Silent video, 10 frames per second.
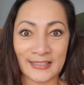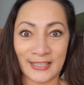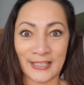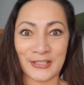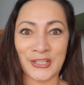
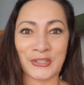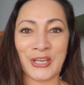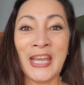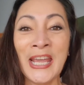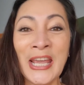the
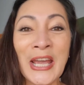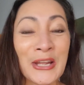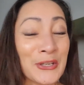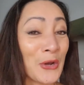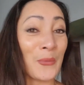industry,
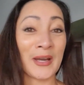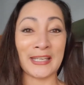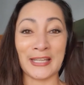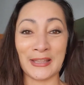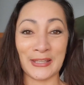new
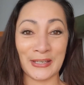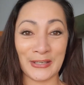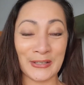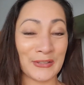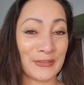one in
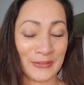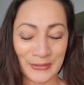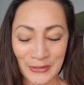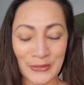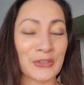the,
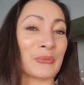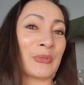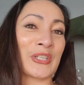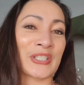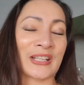you know,
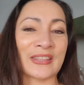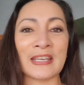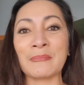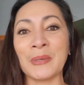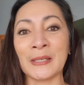commercial
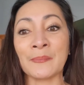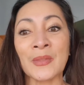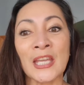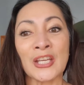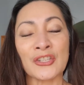thing. But
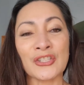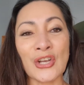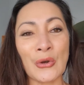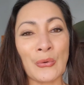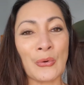
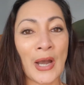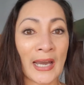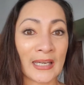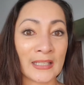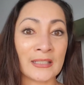so
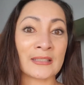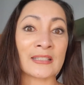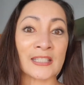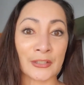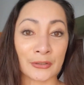I
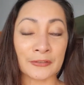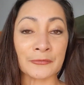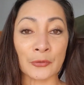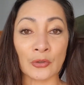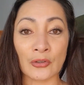settled
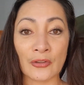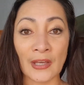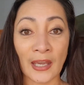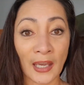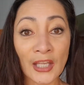for
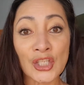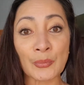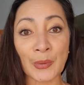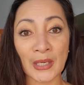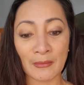the
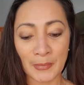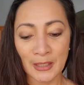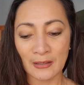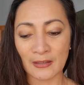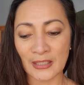HP
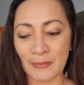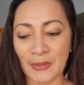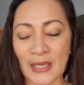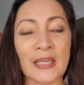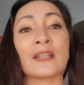because I'm
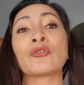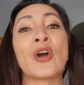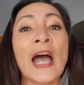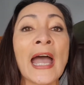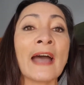thinking,
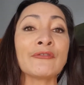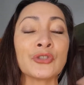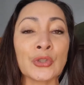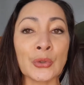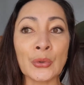okay, I
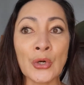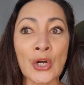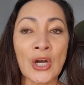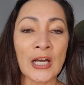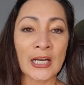have to
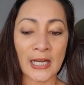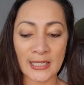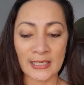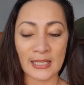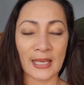
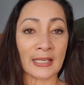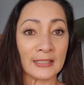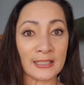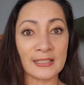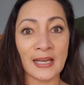kind of like
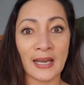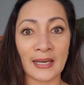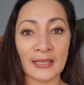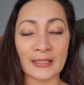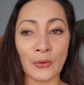
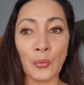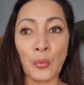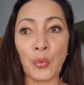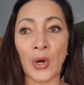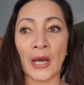decide
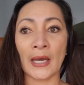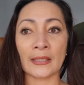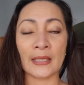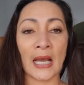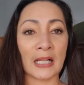
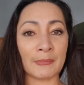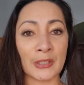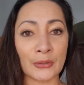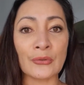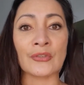what I'll be
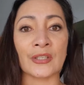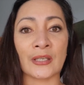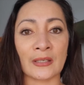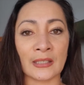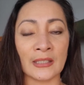
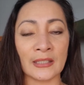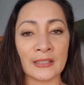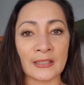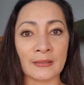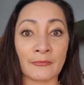using
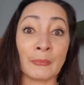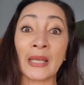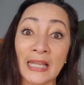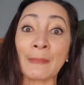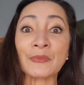it,
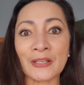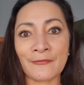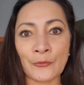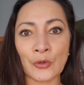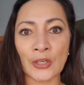my
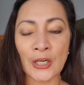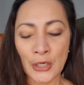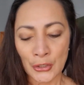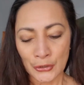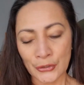laptop for.
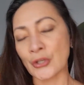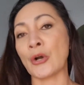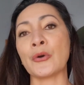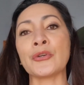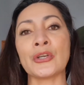
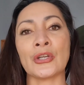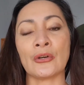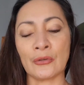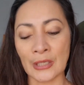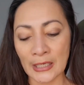So, you
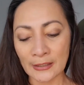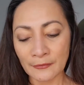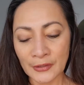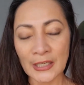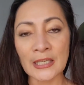know, a lot
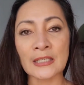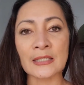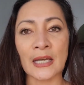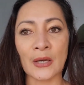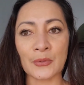of
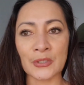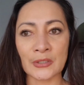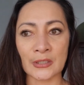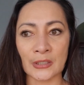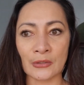things I
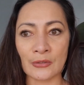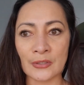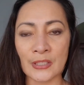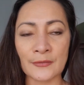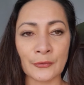was going to
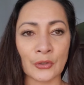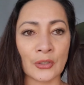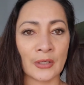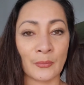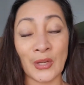use this for,